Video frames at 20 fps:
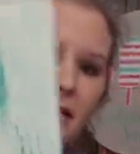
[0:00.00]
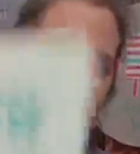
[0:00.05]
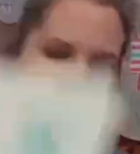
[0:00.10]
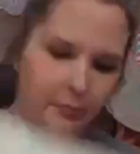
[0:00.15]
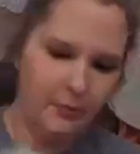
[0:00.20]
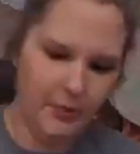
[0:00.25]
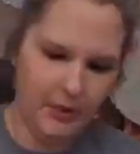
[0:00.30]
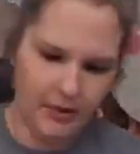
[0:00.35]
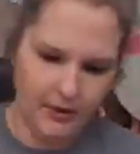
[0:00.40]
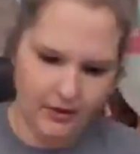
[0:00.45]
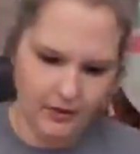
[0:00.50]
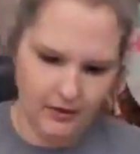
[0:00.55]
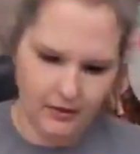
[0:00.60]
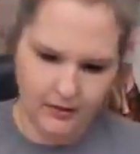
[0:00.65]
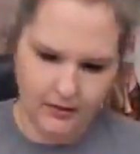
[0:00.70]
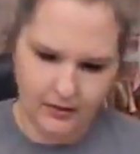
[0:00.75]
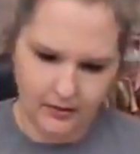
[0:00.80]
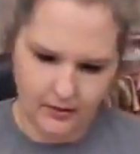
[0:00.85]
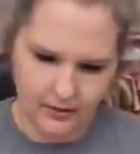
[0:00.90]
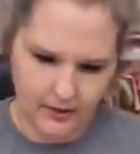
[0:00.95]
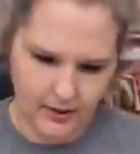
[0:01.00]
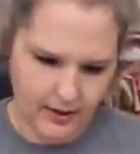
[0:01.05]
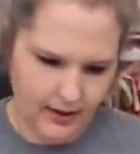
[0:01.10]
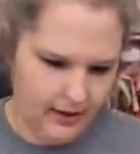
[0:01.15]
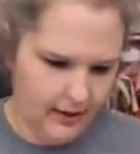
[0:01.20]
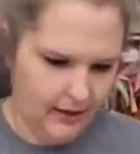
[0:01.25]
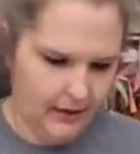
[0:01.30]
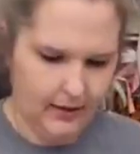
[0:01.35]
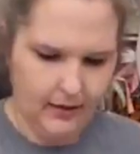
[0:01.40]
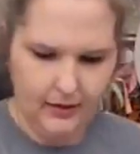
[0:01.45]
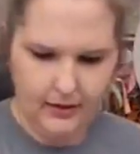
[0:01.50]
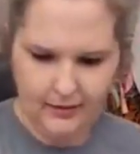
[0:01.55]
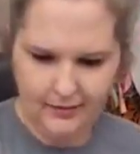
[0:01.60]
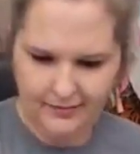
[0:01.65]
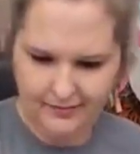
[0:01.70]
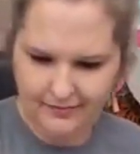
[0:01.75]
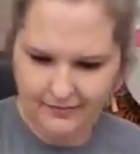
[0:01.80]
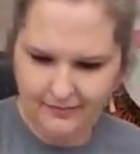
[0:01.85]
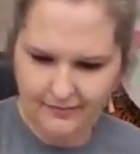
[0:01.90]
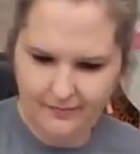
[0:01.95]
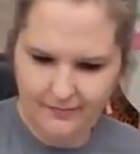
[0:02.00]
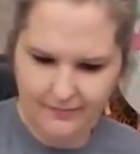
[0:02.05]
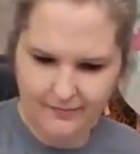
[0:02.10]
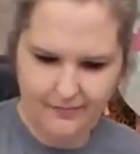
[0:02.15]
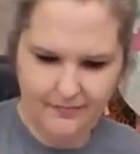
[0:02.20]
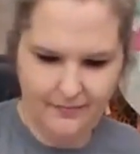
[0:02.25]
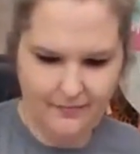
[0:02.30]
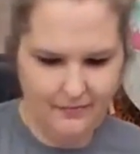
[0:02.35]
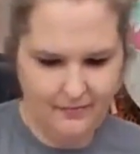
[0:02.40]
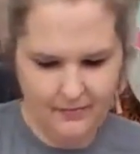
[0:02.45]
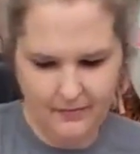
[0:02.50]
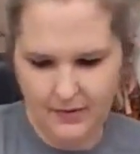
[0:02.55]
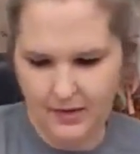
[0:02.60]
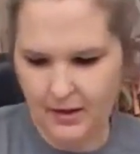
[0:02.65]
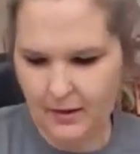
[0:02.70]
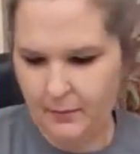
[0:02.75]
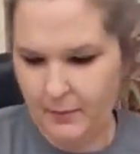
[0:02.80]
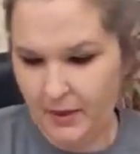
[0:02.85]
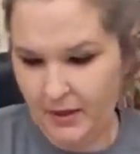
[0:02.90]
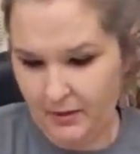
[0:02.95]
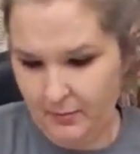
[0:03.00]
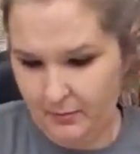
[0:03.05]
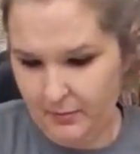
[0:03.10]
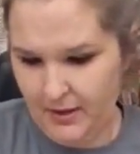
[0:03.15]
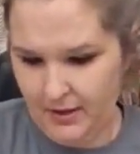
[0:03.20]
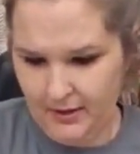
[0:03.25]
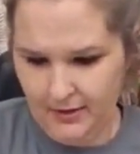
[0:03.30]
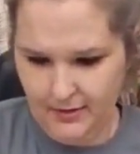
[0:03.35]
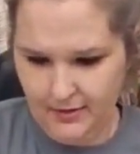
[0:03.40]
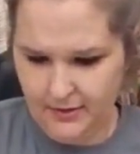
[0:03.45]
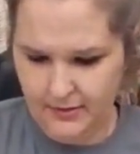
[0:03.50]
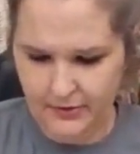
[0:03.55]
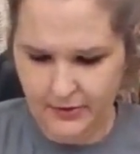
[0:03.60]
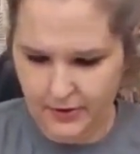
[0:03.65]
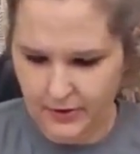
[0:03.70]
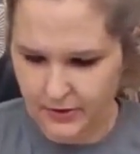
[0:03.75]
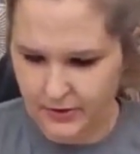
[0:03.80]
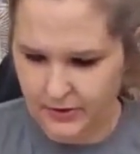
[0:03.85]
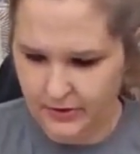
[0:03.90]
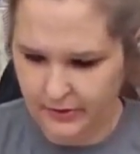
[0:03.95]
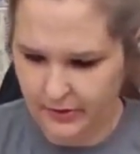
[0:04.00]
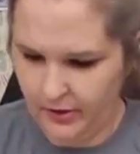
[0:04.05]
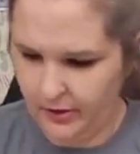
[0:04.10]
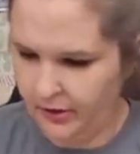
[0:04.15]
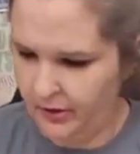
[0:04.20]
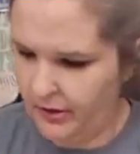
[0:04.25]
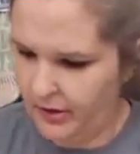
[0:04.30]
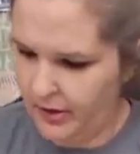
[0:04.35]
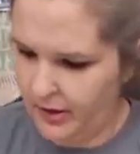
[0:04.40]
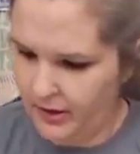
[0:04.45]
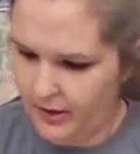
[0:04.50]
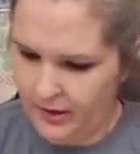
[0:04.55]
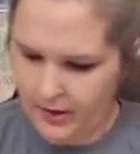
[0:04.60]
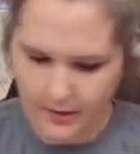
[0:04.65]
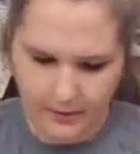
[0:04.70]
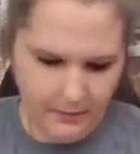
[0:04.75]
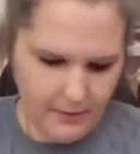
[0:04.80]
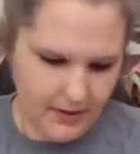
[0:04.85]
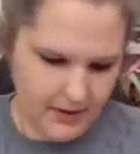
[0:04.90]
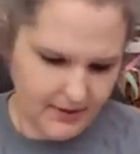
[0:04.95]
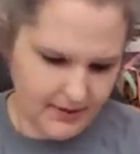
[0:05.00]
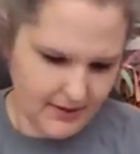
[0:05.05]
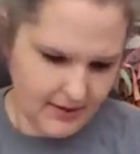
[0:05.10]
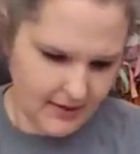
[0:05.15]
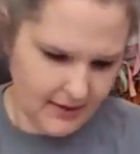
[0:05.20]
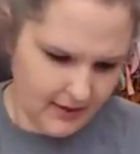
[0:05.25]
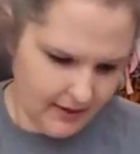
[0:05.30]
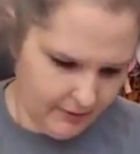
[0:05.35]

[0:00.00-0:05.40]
give me a I made a mess, first of all. But it's going